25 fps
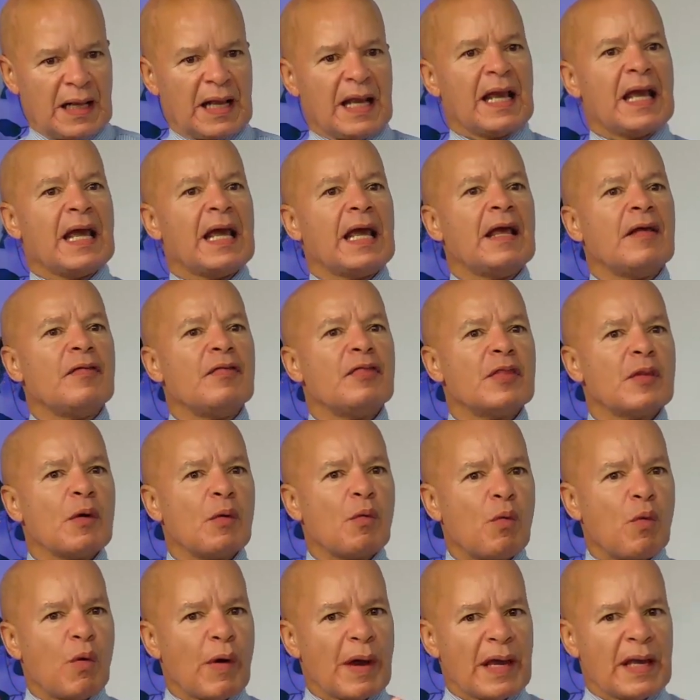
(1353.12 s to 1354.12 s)
in the
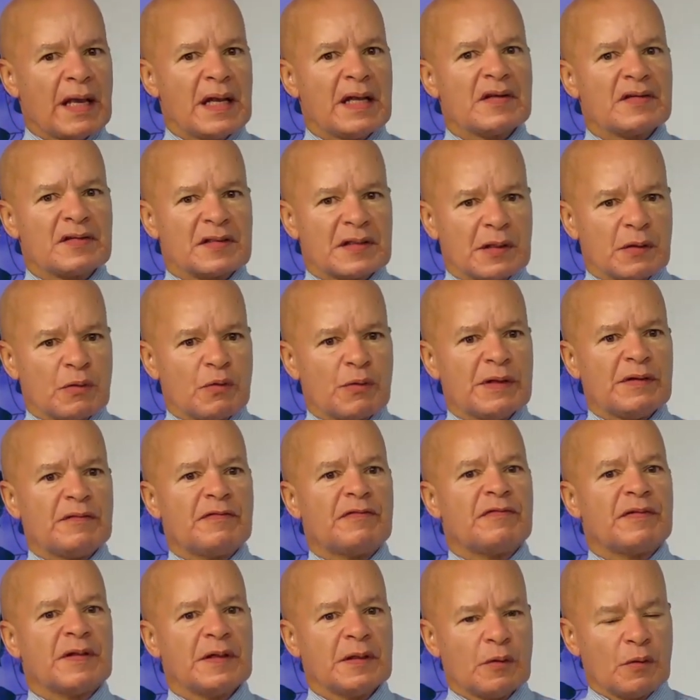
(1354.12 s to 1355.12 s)
ways that we
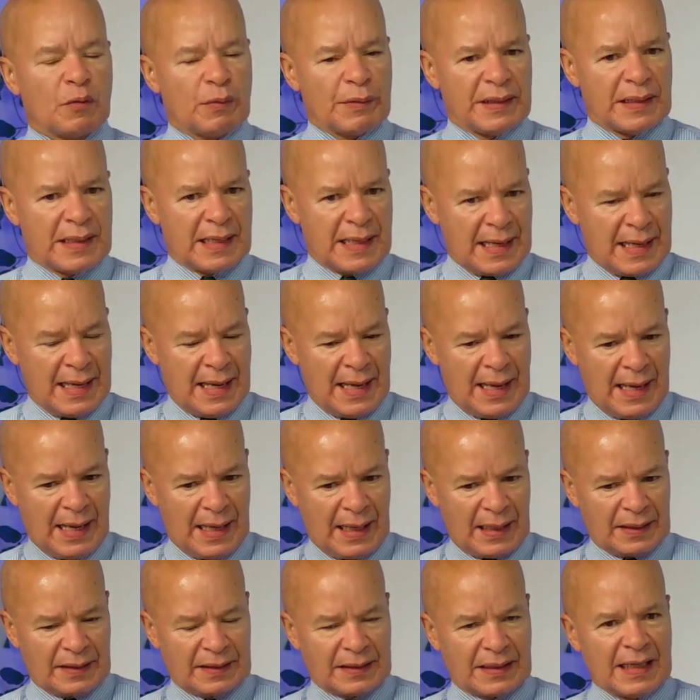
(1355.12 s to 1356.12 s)
feel we
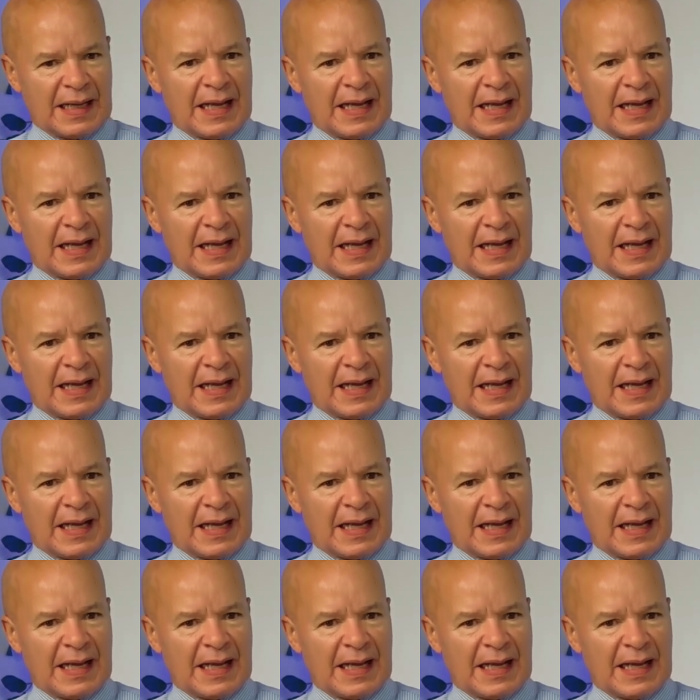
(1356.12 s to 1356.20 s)
can.